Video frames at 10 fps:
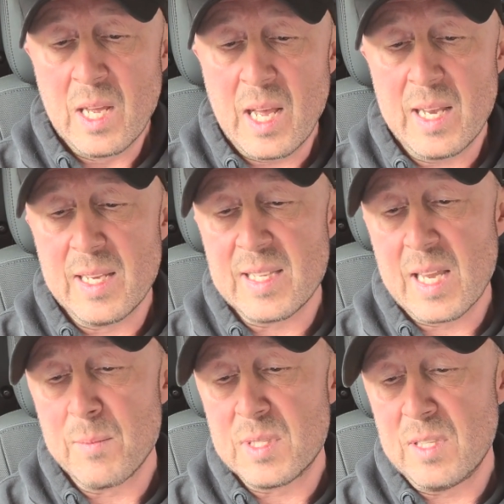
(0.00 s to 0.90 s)
and his
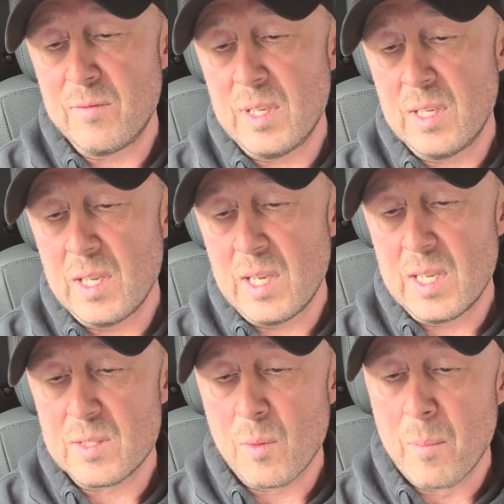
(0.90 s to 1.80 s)
MCV
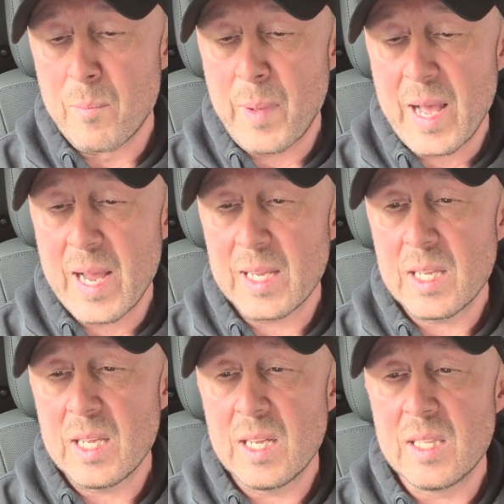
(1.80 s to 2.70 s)
is
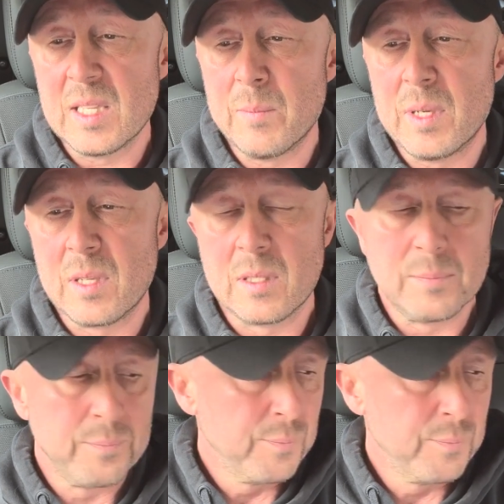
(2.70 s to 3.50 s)
bang in the middle.